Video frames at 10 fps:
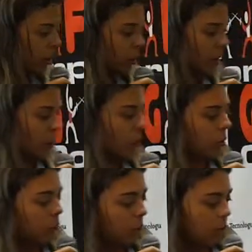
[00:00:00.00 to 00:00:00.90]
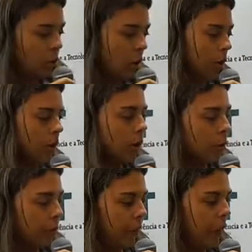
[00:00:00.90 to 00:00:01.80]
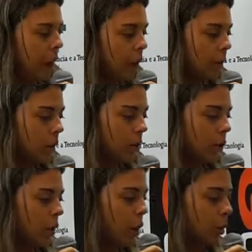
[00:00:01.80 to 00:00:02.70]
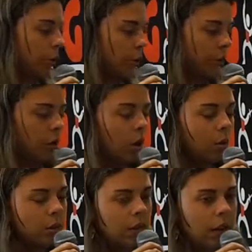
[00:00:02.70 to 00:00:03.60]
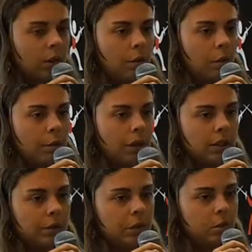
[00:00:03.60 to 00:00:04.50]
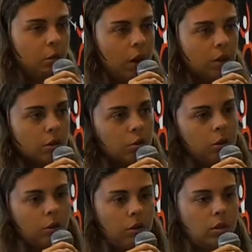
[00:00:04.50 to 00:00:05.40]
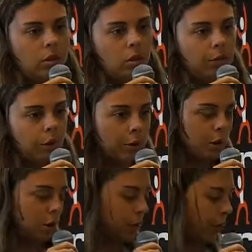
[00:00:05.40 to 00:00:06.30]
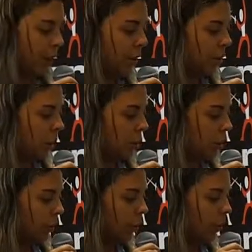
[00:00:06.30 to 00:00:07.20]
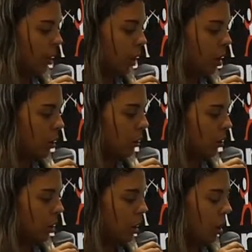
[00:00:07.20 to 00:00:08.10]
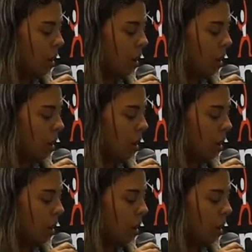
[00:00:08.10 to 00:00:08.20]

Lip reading: So as conclusions, we notice that ComFiM allowed the generation of a considerable set of communicative situations. We could see 14 different stages of communications.